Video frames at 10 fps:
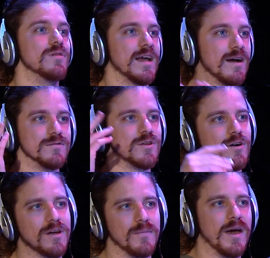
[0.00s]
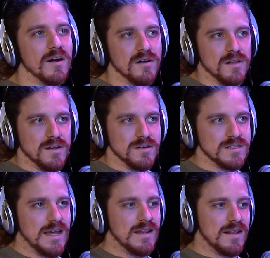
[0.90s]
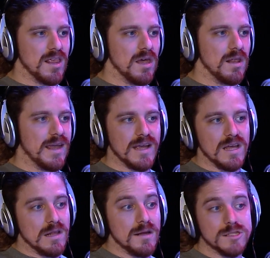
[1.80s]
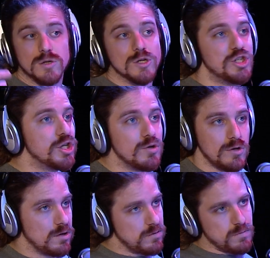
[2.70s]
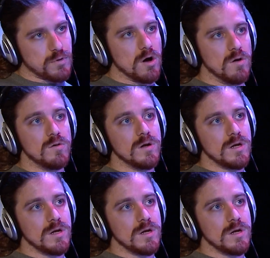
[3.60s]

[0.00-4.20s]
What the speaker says: like I was talking about earlier, saying that they'll like, let's do a shoot, bro.